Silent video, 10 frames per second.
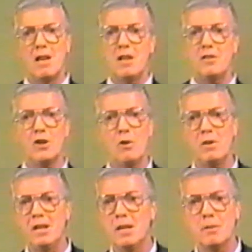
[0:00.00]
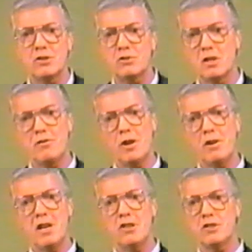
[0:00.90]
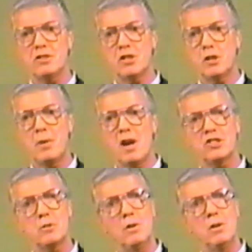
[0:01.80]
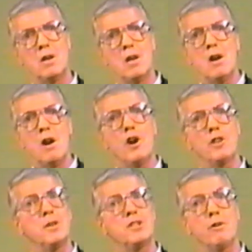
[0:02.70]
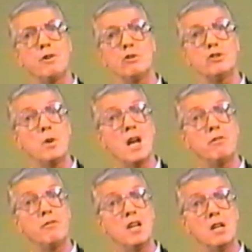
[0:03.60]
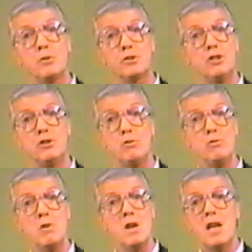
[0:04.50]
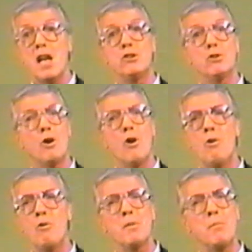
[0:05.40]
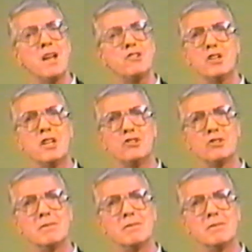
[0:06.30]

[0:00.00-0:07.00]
The only limits to the variations that are possible are the materials you have available to you and your own imagination.